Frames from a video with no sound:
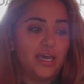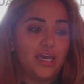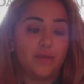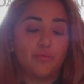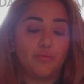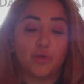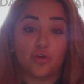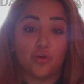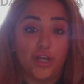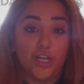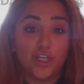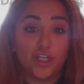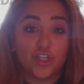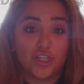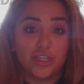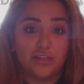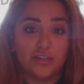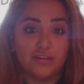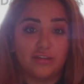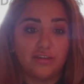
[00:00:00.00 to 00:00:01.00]

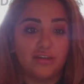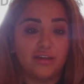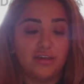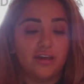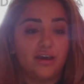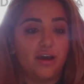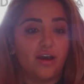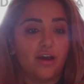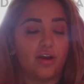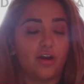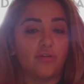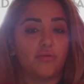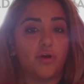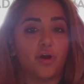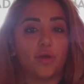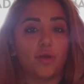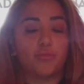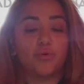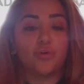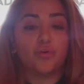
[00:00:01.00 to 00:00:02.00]
Immigration,
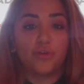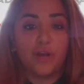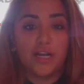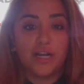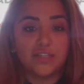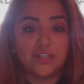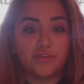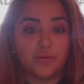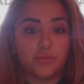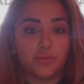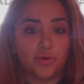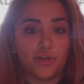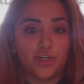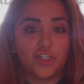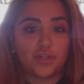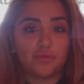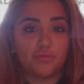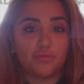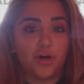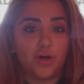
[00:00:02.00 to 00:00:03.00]
our progressive
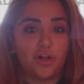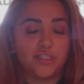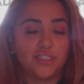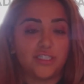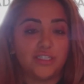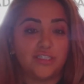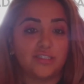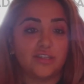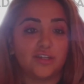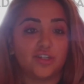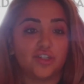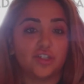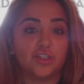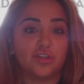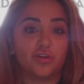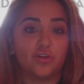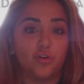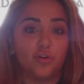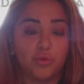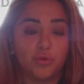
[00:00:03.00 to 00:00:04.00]
immigration policies, such as
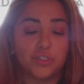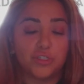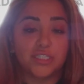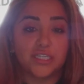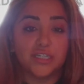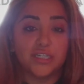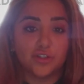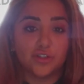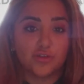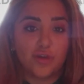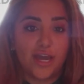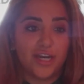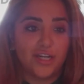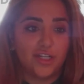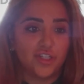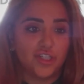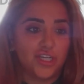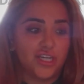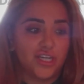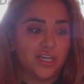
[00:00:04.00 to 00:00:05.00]
the global skills
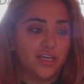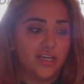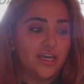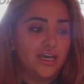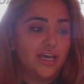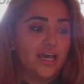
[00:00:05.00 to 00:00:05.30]
strategy.